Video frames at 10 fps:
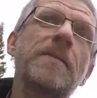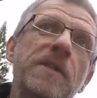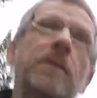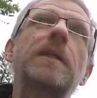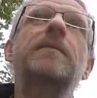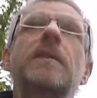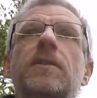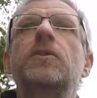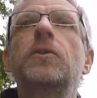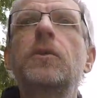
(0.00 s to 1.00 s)
So
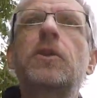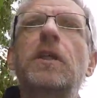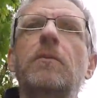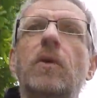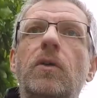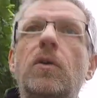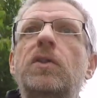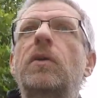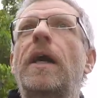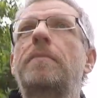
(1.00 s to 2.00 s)
usually what
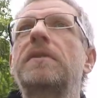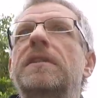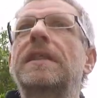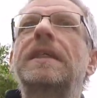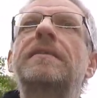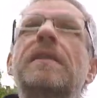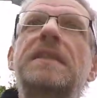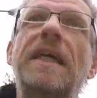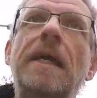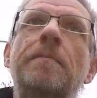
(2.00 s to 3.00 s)
also happens then in the
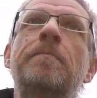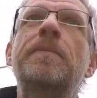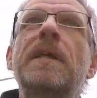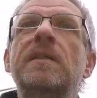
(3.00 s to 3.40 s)
same